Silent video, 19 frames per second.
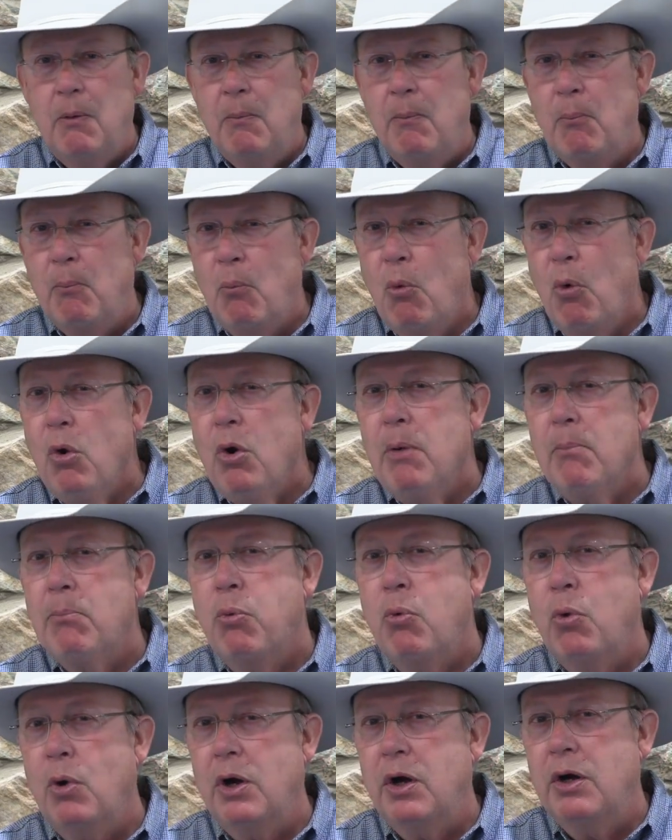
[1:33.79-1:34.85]
More
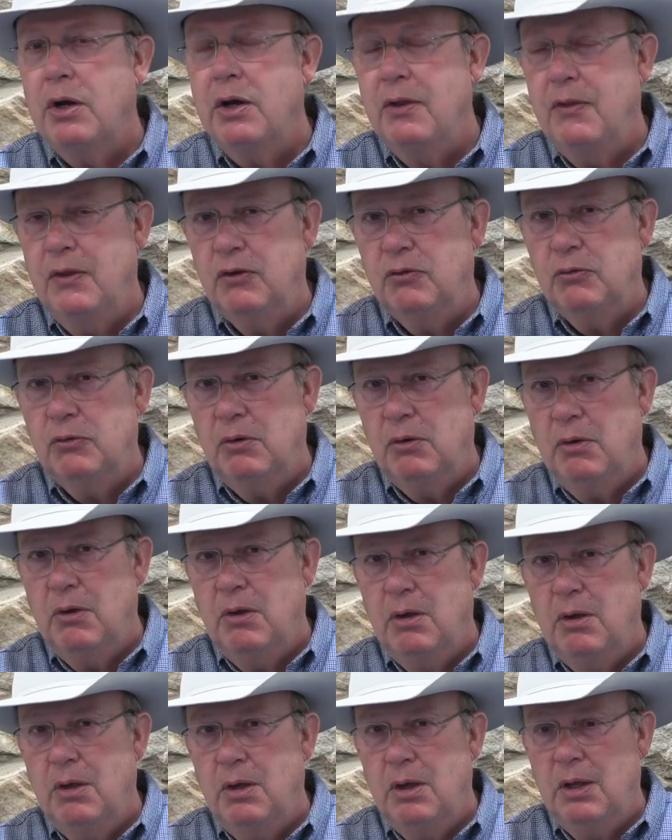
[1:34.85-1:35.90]
important to this
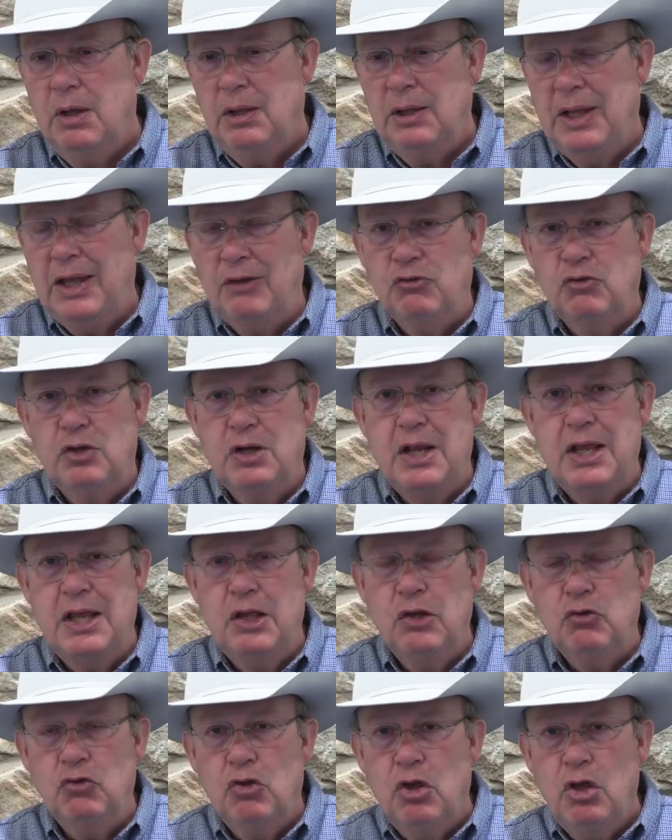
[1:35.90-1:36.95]
lesson
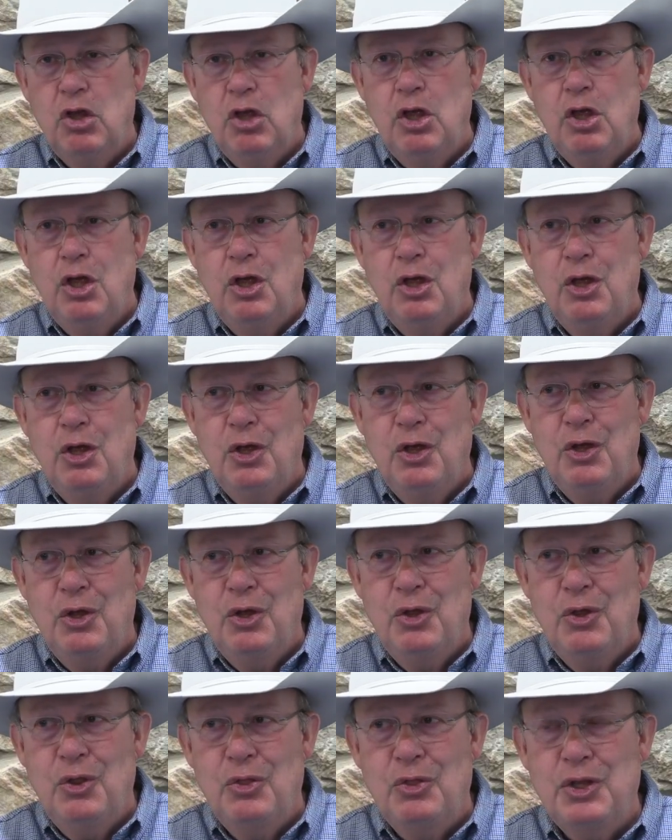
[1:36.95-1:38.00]
is
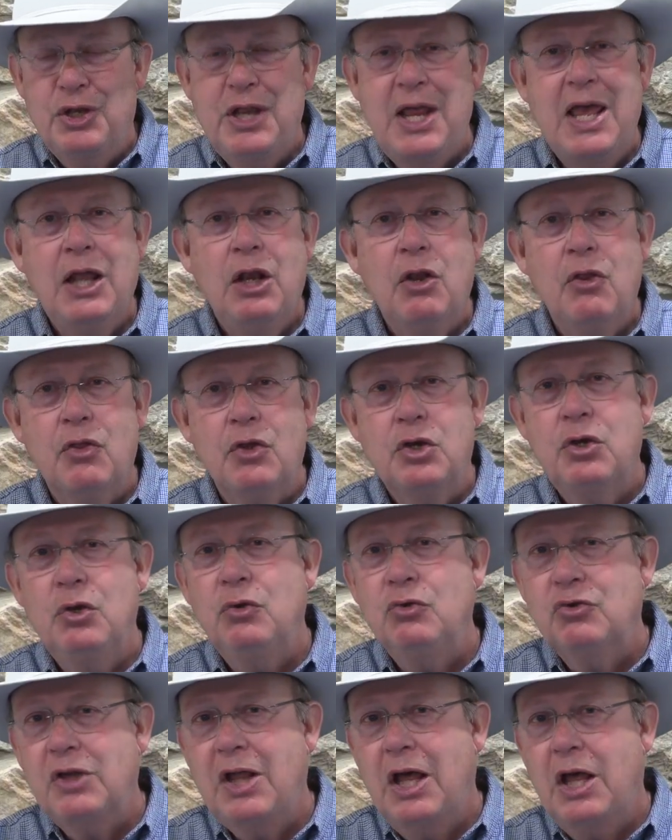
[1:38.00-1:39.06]
the tale of the
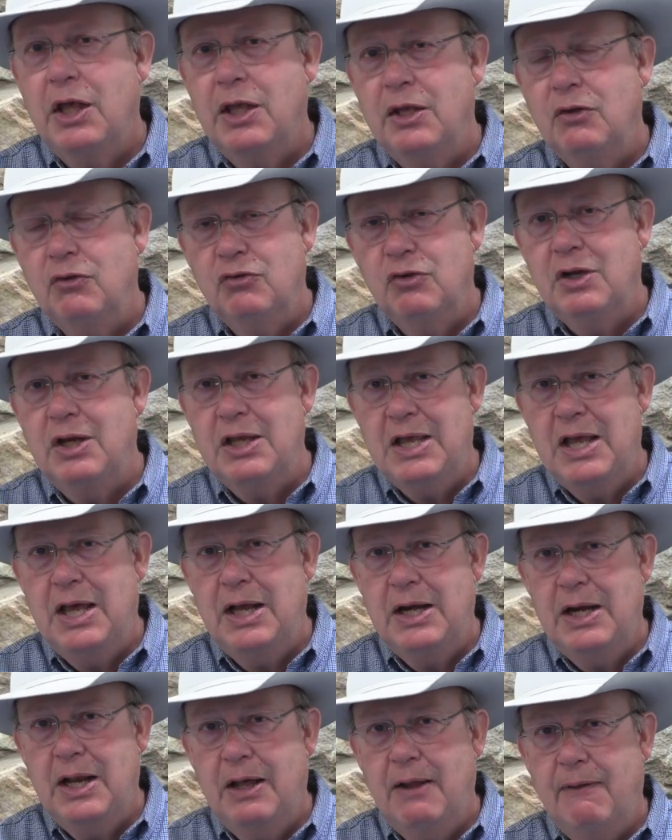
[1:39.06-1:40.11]
two stallions that he
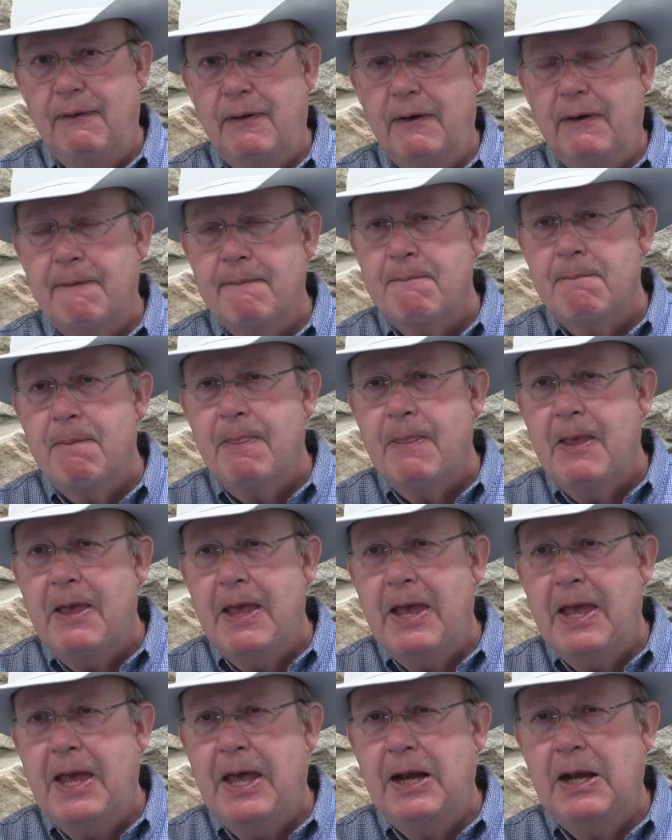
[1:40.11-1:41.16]
had down there.
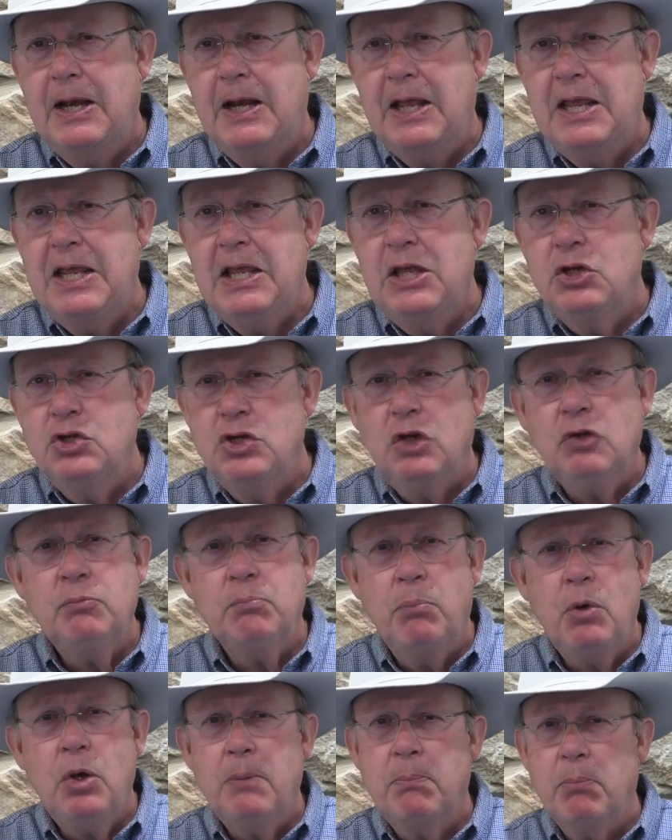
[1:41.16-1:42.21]
And he had
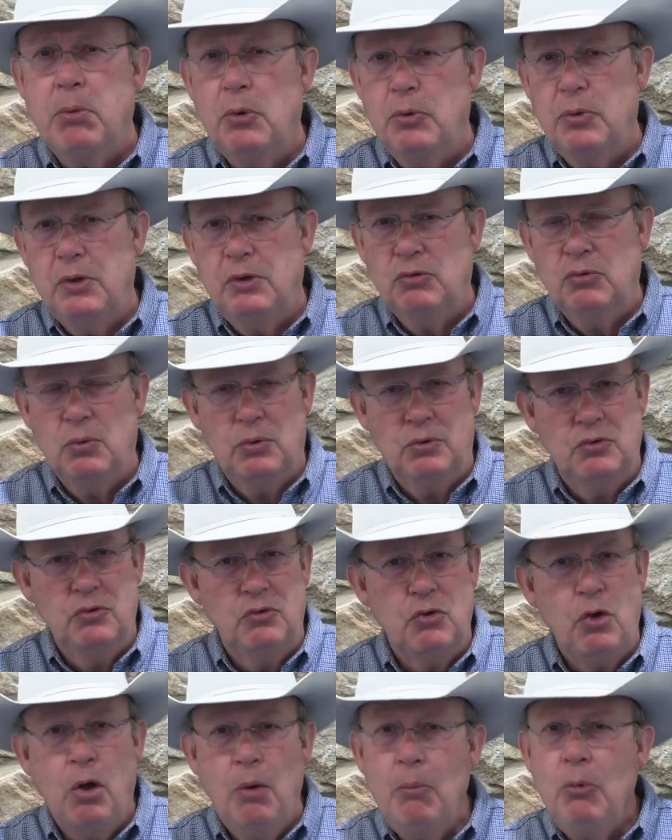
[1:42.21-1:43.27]
just bought both these
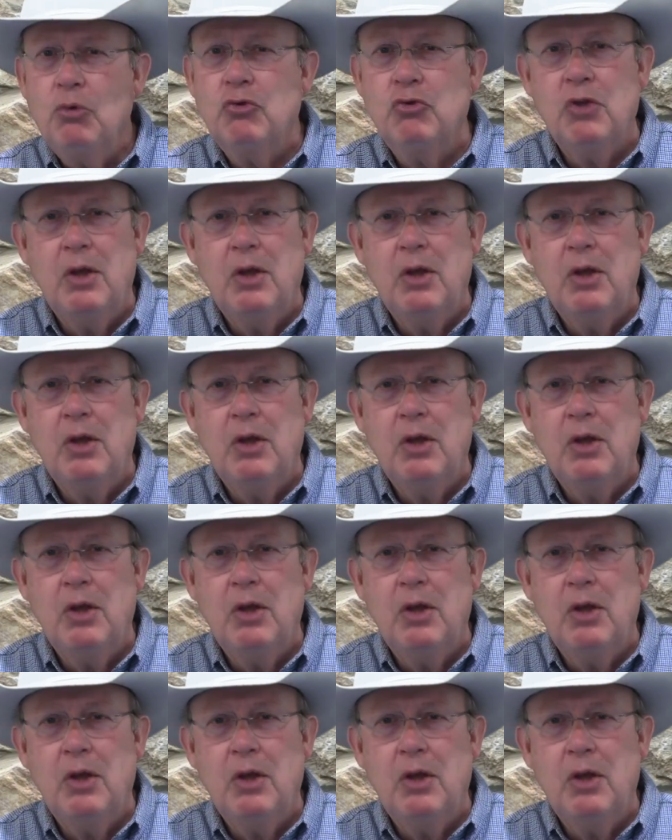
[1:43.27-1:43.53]
horses almost